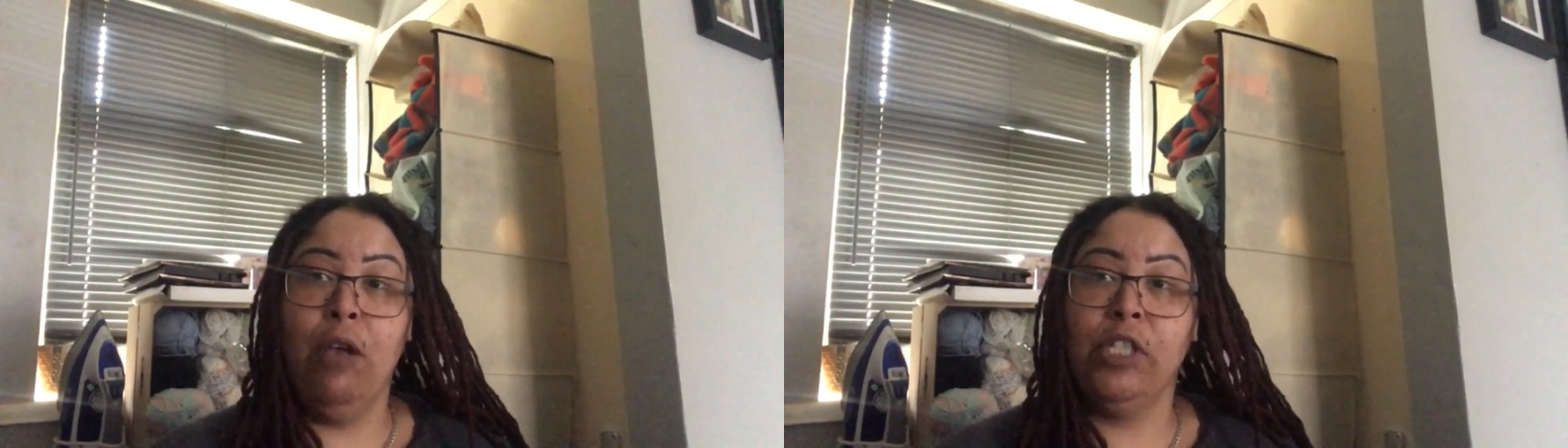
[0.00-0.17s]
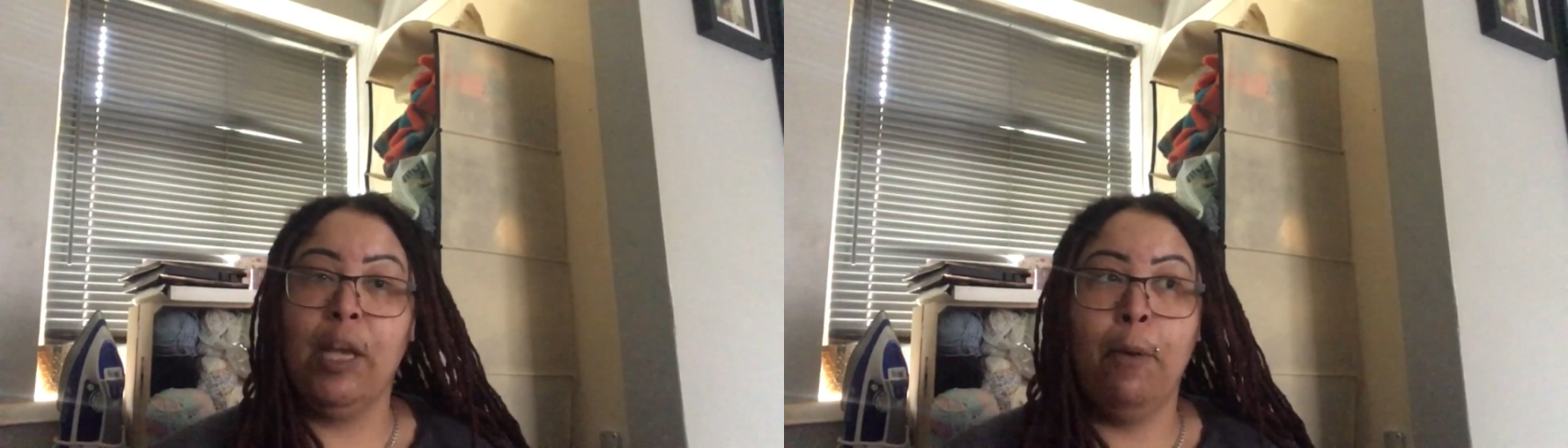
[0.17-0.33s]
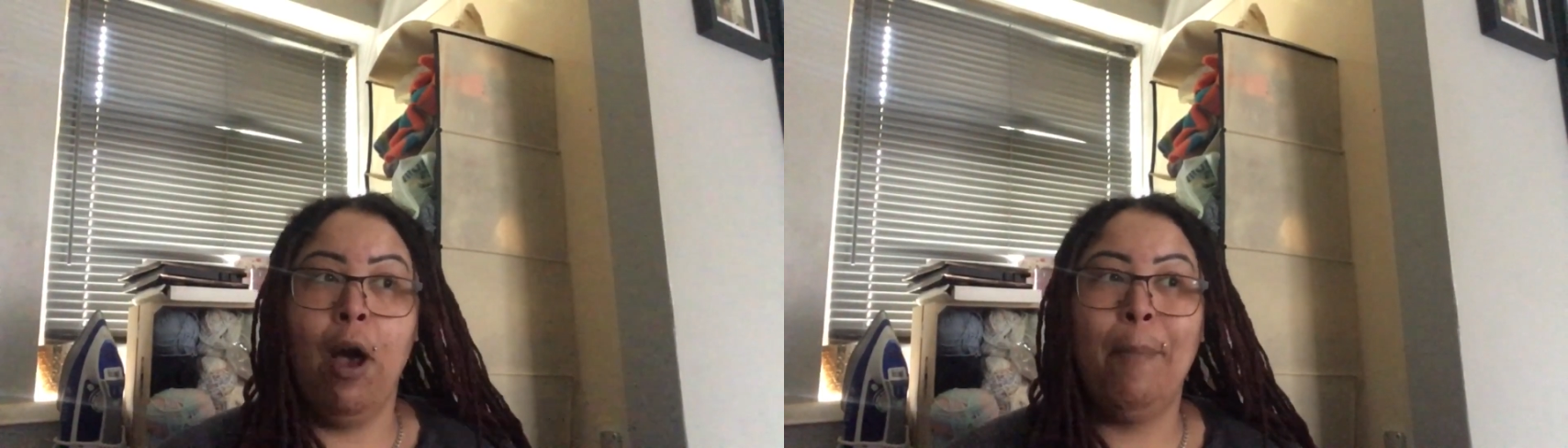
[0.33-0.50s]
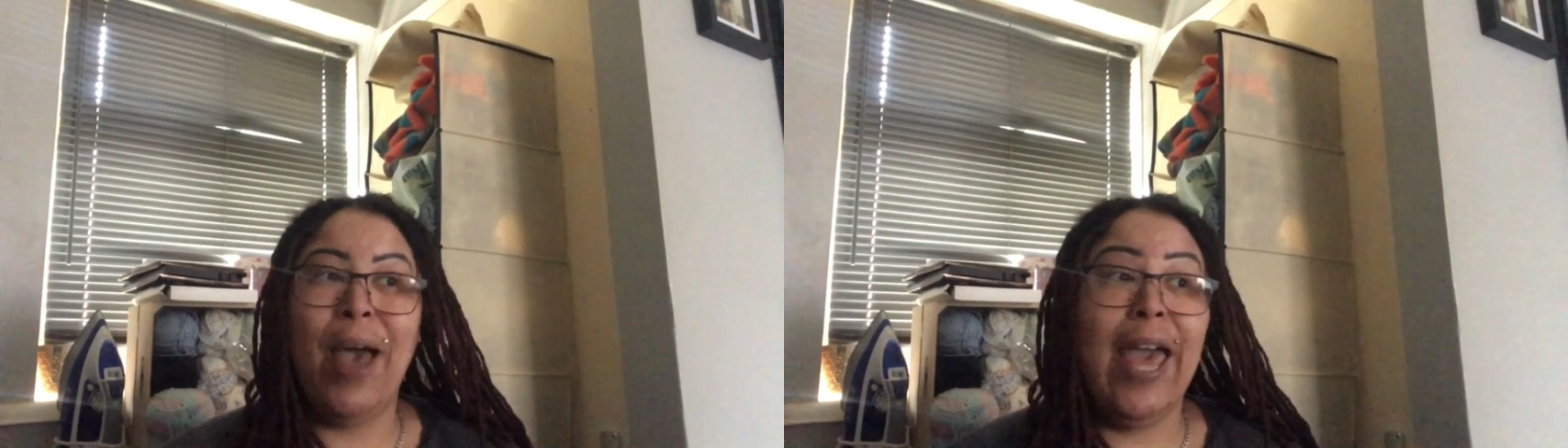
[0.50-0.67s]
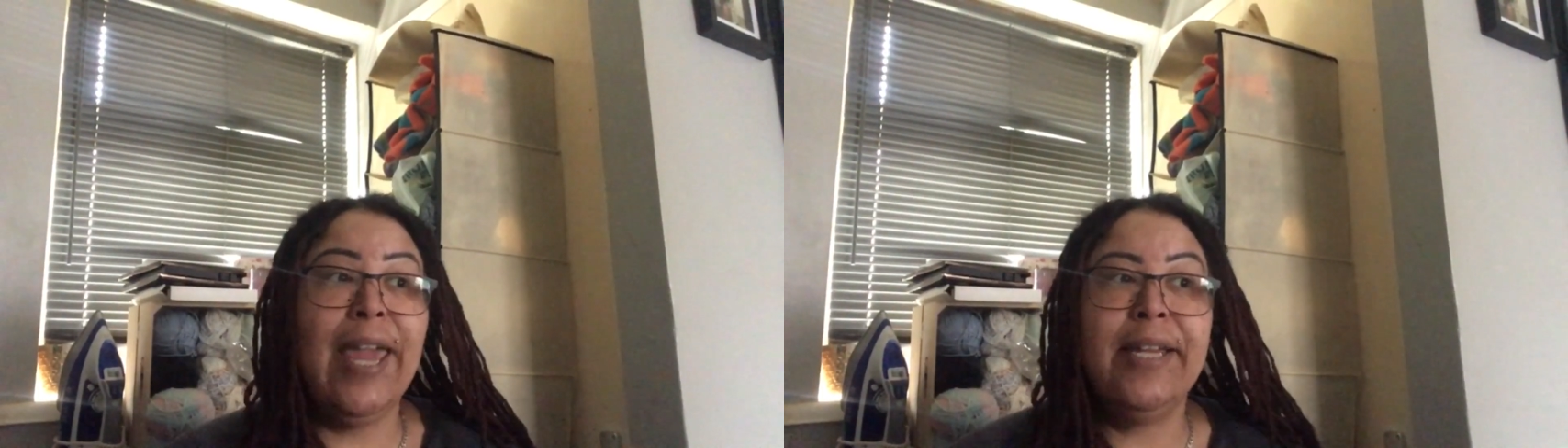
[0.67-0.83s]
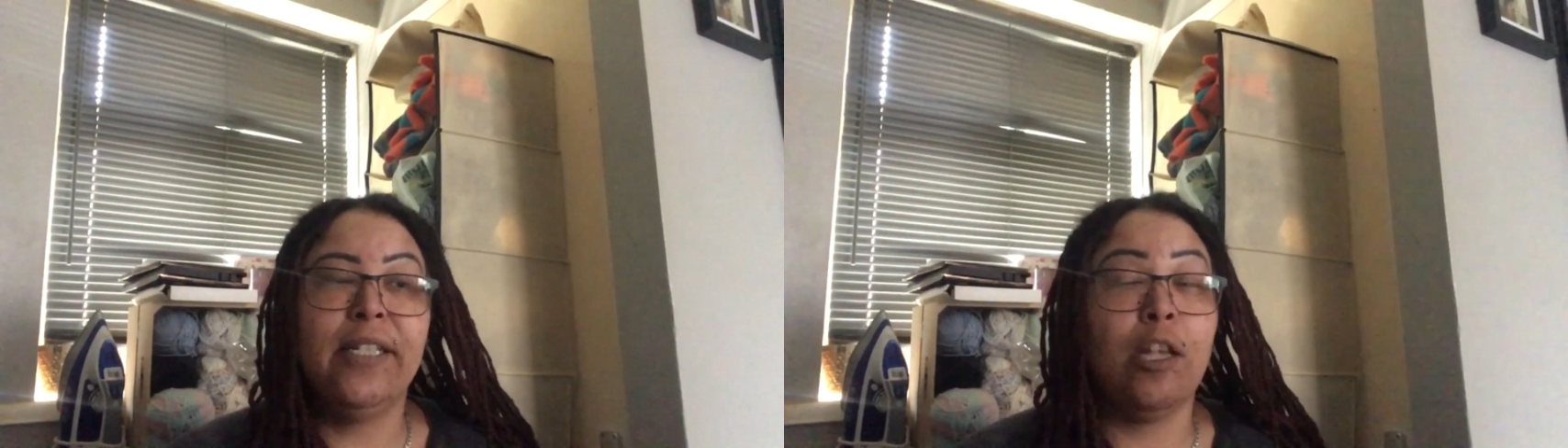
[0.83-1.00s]
Some are
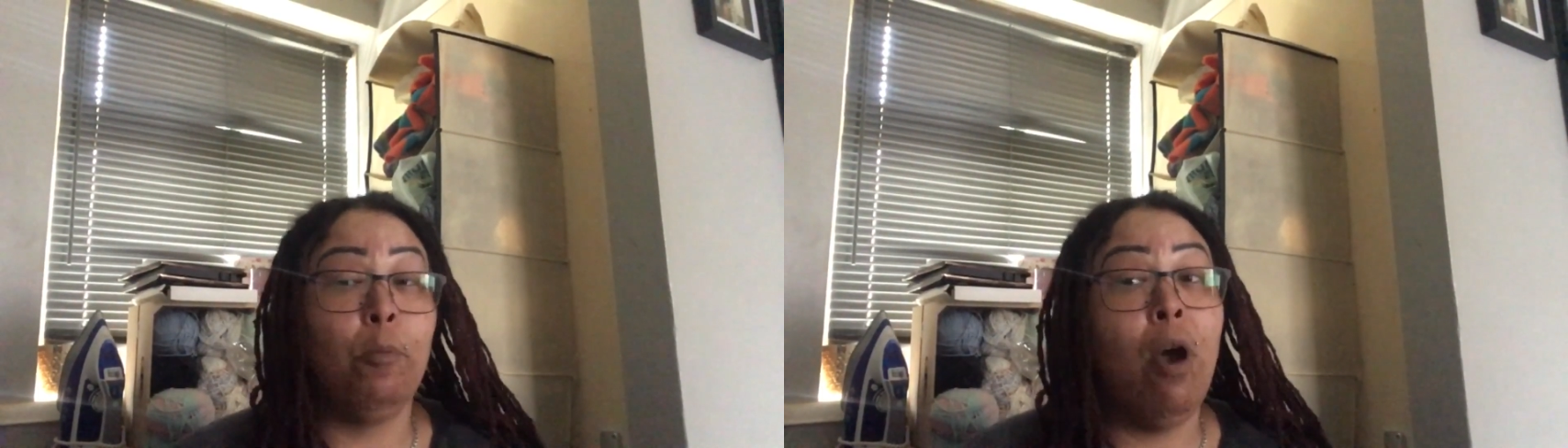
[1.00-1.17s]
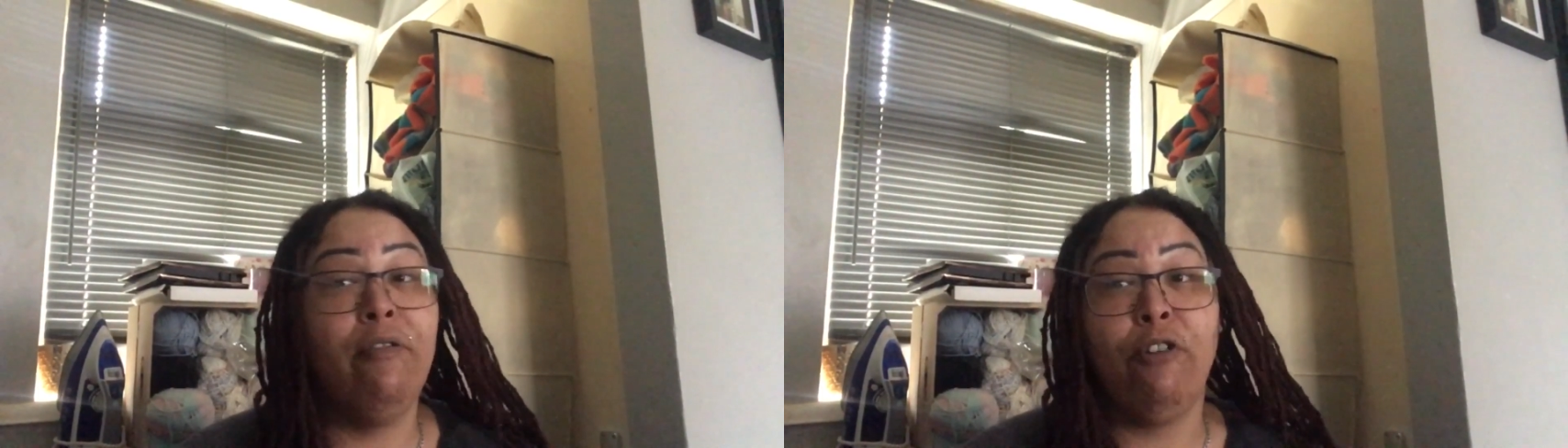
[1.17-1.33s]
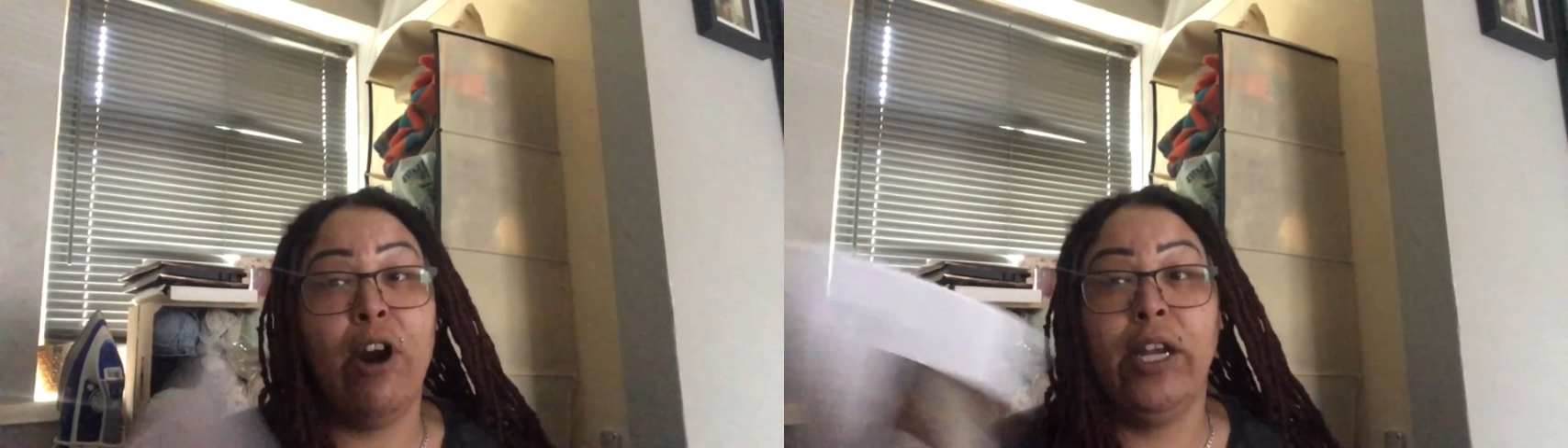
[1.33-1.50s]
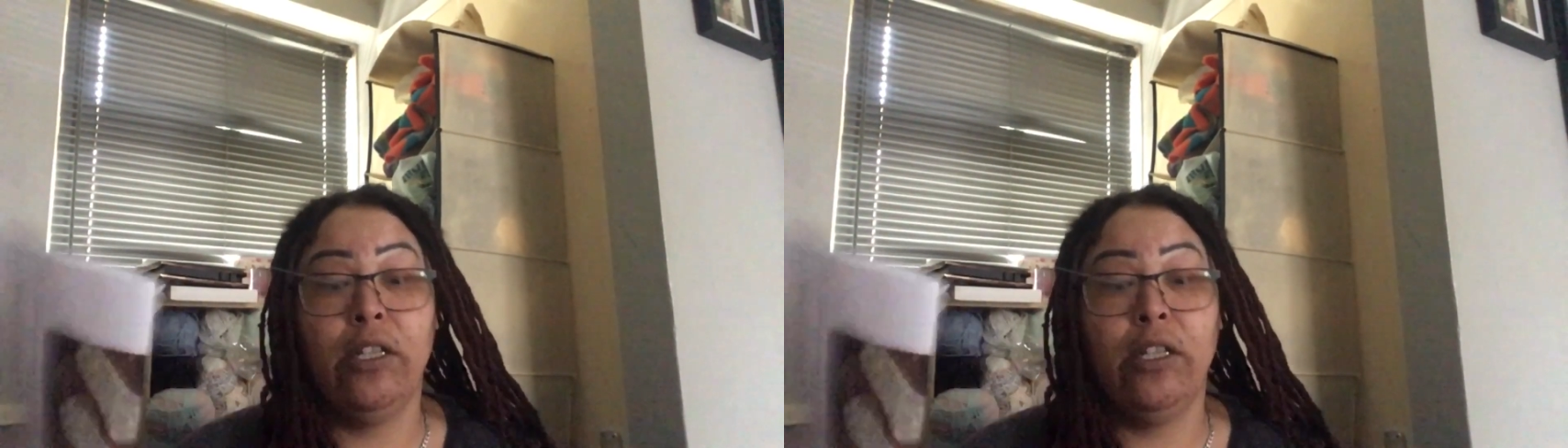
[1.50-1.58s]
paid, some are free,